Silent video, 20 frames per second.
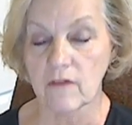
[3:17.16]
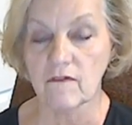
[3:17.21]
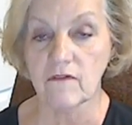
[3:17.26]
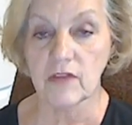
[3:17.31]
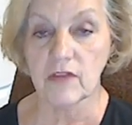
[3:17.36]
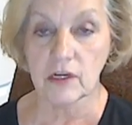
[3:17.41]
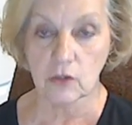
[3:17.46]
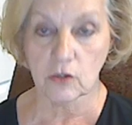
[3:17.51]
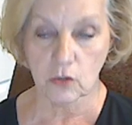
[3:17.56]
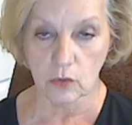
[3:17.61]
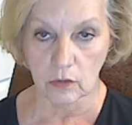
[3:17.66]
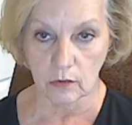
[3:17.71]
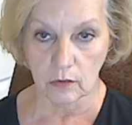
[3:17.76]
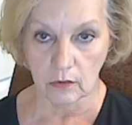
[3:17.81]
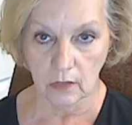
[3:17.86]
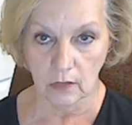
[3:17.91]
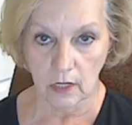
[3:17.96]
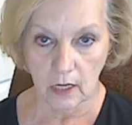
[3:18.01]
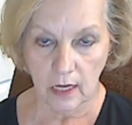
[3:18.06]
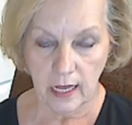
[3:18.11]
And you'll hear
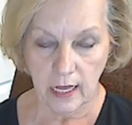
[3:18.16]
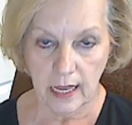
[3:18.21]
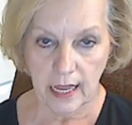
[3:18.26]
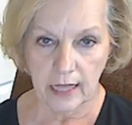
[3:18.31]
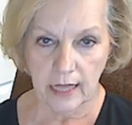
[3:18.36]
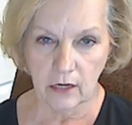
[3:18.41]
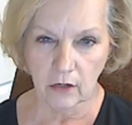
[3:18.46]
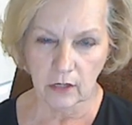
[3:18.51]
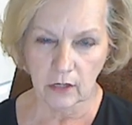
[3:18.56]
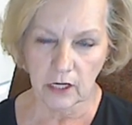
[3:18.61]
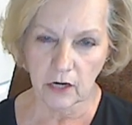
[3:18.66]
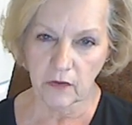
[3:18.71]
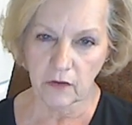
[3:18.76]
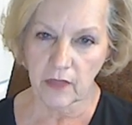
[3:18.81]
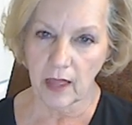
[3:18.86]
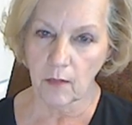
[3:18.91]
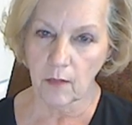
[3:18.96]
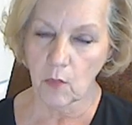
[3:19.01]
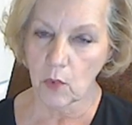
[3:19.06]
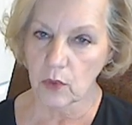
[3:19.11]
that more described when
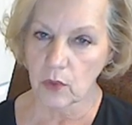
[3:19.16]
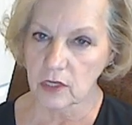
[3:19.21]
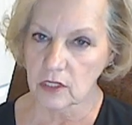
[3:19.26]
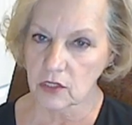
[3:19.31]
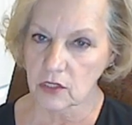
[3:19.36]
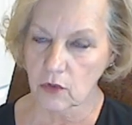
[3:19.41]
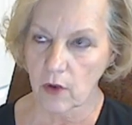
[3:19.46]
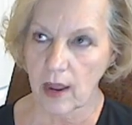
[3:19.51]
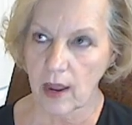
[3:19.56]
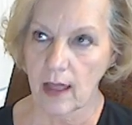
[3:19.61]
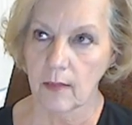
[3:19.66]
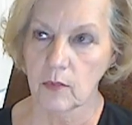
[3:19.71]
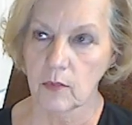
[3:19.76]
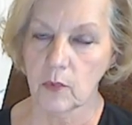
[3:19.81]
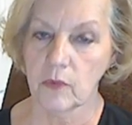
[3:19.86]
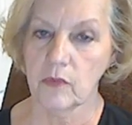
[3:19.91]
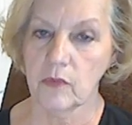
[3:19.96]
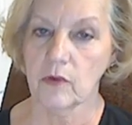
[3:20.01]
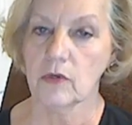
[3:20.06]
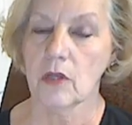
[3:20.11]
they're talking about
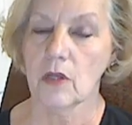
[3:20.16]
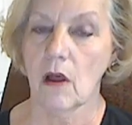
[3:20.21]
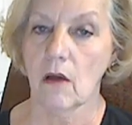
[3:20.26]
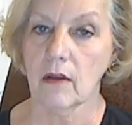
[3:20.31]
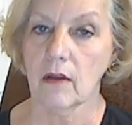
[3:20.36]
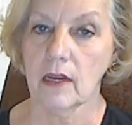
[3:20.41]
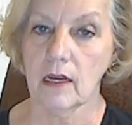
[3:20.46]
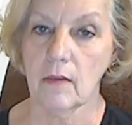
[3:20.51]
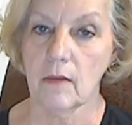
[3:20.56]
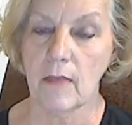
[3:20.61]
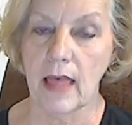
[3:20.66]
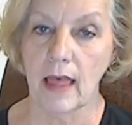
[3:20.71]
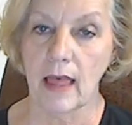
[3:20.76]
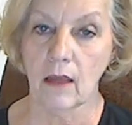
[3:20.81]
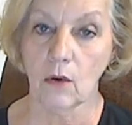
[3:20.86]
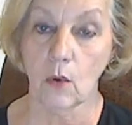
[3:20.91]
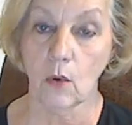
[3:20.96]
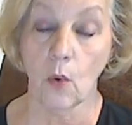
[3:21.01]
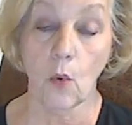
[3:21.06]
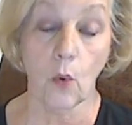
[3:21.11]
organs.
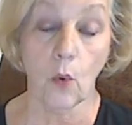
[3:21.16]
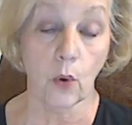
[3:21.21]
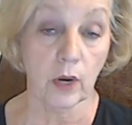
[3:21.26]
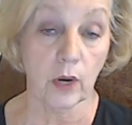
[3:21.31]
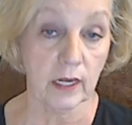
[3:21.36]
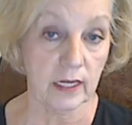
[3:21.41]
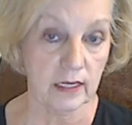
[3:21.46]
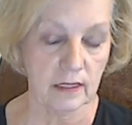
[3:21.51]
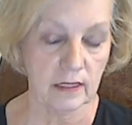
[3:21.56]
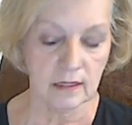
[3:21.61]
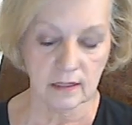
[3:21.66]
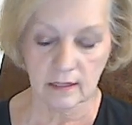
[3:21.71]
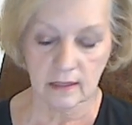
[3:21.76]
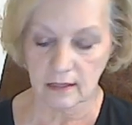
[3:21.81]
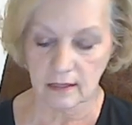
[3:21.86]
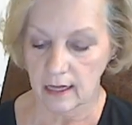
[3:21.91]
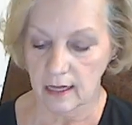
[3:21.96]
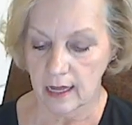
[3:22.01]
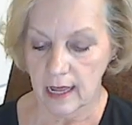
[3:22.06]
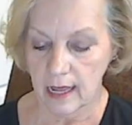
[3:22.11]
And then the
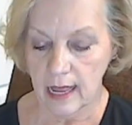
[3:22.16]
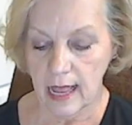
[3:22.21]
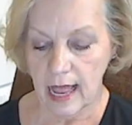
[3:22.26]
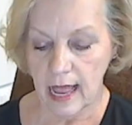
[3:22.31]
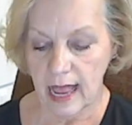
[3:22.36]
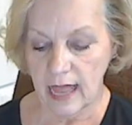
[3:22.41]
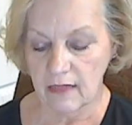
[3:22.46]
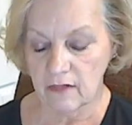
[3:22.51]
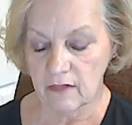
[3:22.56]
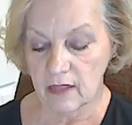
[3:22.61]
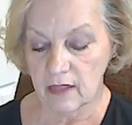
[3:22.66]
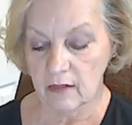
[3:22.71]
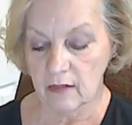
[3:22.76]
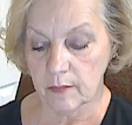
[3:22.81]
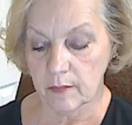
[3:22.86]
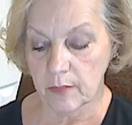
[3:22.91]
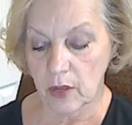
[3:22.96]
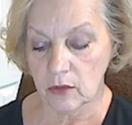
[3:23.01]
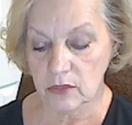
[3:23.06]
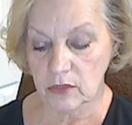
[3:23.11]
posterior
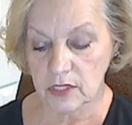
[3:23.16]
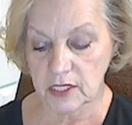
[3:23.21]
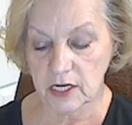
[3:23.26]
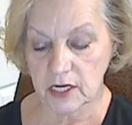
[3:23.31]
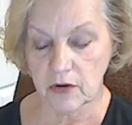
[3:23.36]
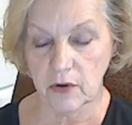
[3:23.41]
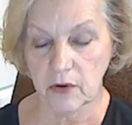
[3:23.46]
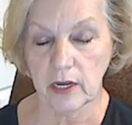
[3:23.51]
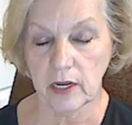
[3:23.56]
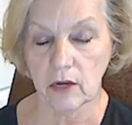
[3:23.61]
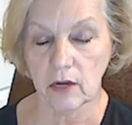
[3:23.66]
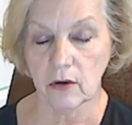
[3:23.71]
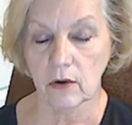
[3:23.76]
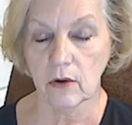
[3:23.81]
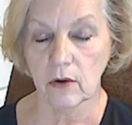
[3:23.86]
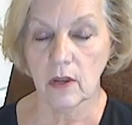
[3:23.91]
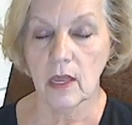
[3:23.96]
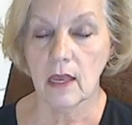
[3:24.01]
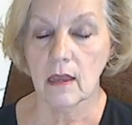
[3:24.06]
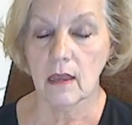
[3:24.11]
is the back of the
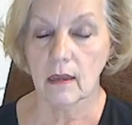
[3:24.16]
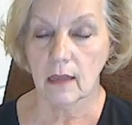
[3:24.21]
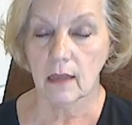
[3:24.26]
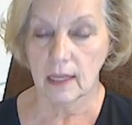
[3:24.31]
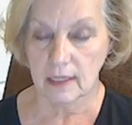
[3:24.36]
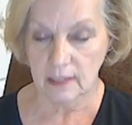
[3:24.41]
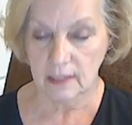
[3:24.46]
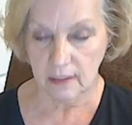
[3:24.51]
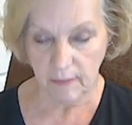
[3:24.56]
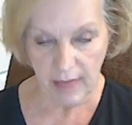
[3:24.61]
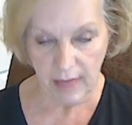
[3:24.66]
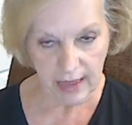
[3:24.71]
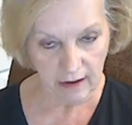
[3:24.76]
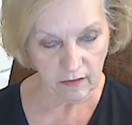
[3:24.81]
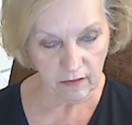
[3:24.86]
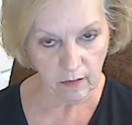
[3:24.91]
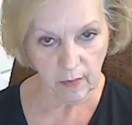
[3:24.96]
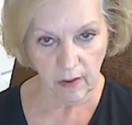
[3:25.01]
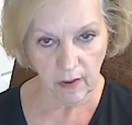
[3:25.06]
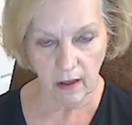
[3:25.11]
body or the
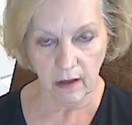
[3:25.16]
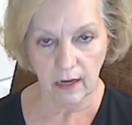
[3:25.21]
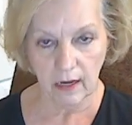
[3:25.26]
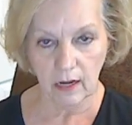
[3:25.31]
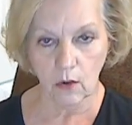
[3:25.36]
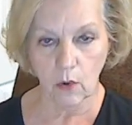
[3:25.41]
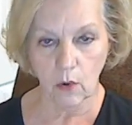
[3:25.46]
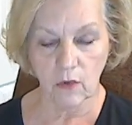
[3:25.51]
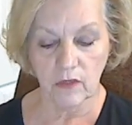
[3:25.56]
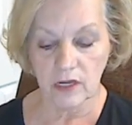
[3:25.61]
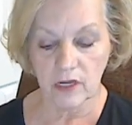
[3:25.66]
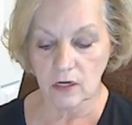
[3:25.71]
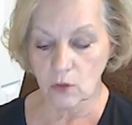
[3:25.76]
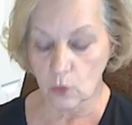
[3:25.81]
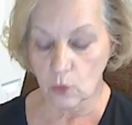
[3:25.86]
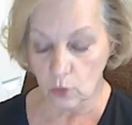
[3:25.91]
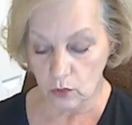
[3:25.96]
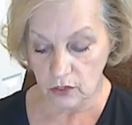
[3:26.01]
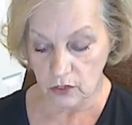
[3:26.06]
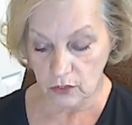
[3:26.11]
dorsal.
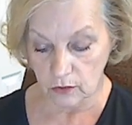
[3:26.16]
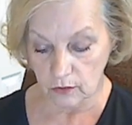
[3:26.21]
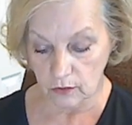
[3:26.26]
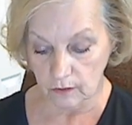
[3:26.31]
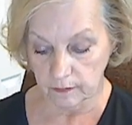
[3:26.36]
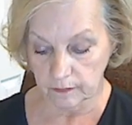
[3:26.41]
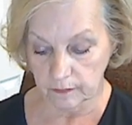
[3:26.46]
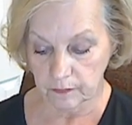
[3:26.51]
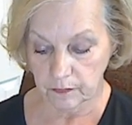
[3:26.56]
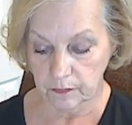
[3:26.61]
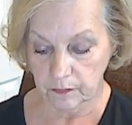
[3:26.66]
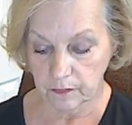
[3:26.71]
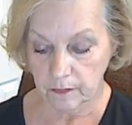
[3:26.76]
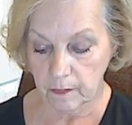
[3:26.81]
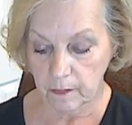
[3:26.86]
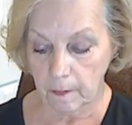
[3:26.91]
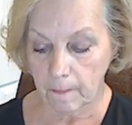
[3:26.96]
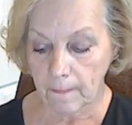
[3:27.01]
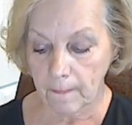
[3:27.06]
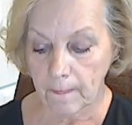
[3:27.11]
And you
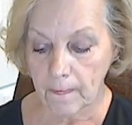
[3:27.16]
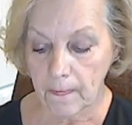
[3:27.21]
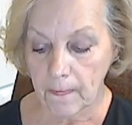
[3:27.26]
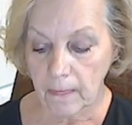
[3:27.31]
know,